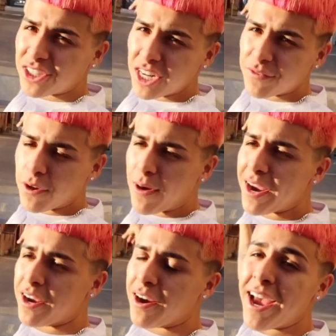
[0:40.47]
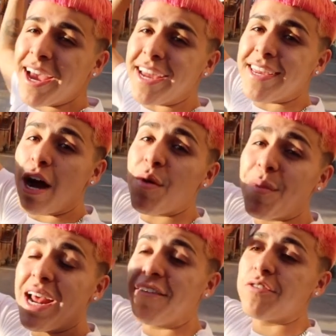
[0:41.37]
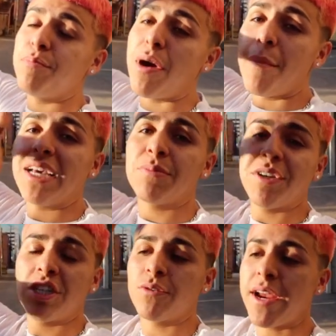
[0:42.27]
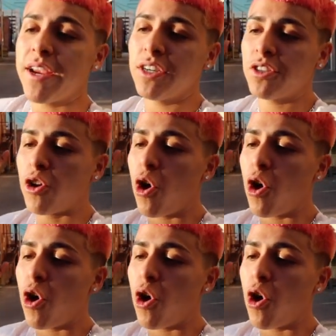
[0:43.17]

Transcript: see this view right here? Yeah, we better have some bomb ass pictures right here. So